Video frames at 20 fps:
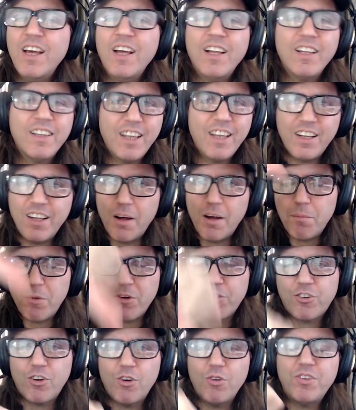their
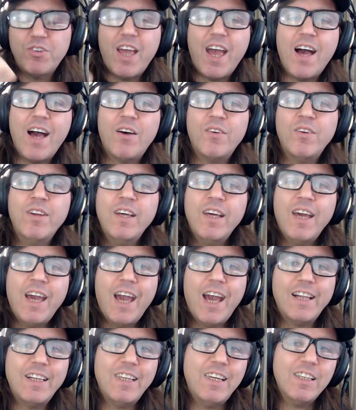numbers go down,
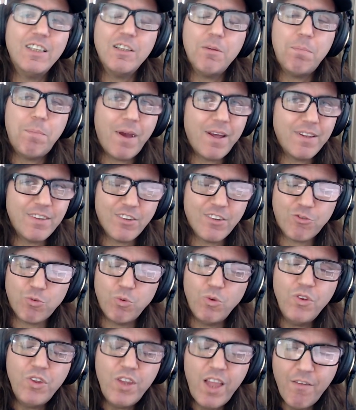and the independents
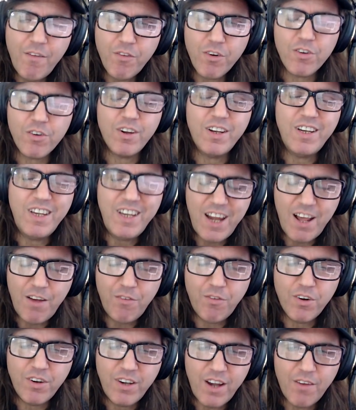will never,
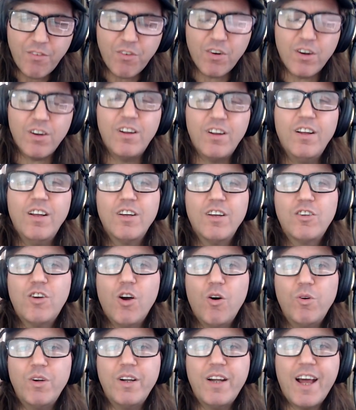never, never
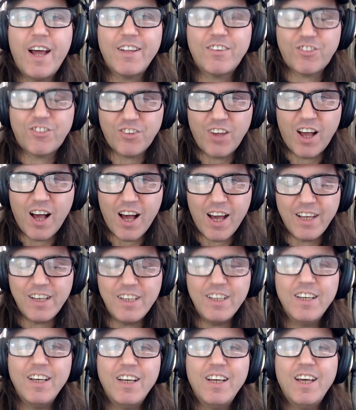go to that side